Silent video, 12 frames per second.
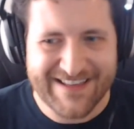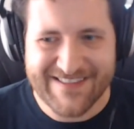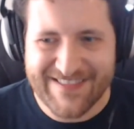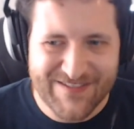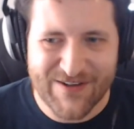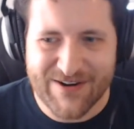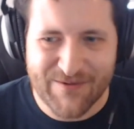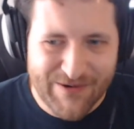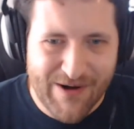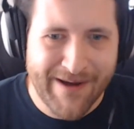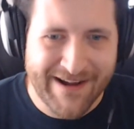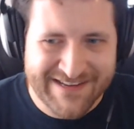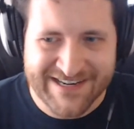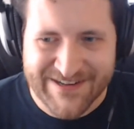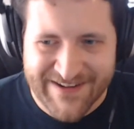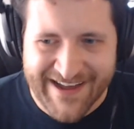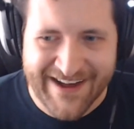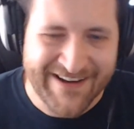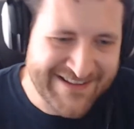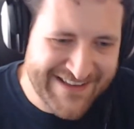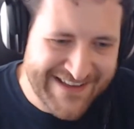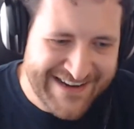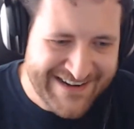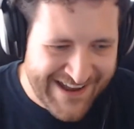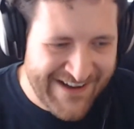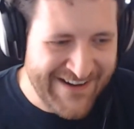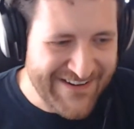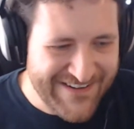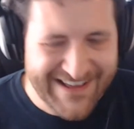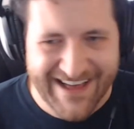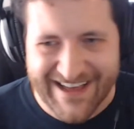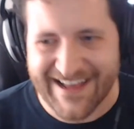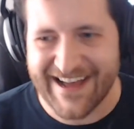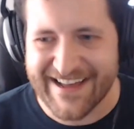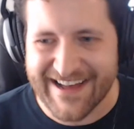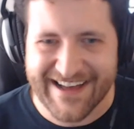look at what robots can do now. And it's like, no, I